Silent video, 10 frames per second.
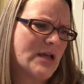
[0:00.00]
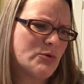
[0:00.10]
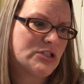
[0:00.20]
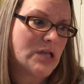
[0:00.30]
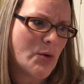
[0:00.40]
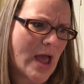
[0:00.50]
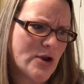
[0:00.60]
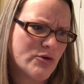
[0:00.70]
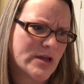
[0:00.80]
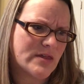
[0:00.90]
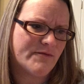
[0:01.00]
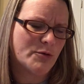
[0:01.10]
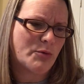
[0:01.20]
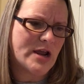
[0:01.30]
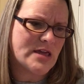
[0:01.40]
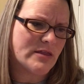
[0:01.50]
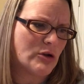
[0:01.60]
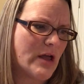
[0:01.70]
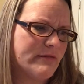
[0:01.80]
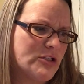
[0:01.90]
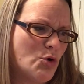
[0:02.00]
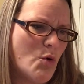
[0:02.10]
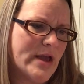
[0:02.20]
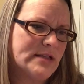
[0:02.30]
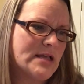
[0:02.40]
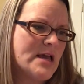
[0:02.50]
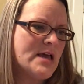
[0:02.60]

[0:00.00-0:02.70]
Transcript: I was so angry at them for breaking their lovely toys,